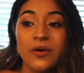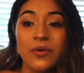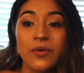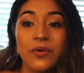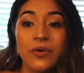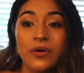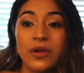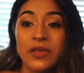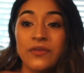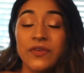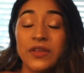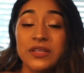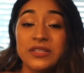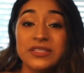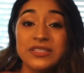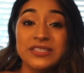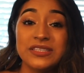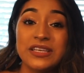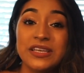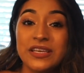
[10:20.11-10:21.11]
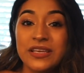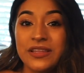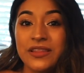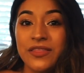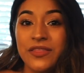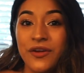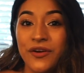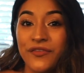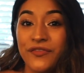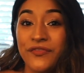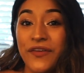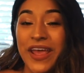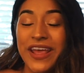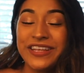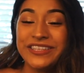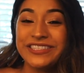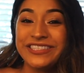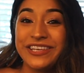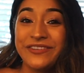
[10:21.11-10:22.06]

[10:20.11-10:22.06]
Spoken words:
or even see their face,